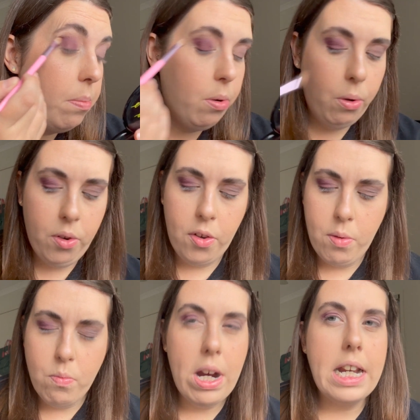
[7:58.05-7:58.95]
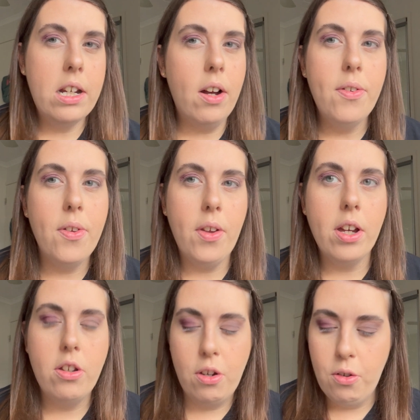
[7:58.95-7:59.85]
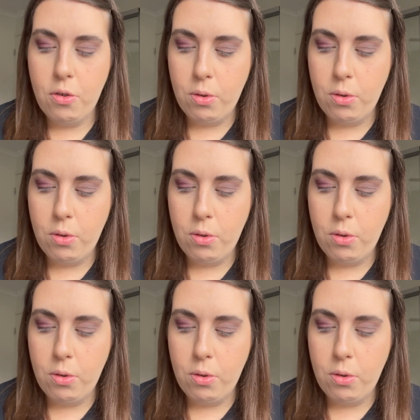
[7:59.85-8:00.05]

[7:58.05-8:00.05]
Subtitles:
but also some really nice just like neutral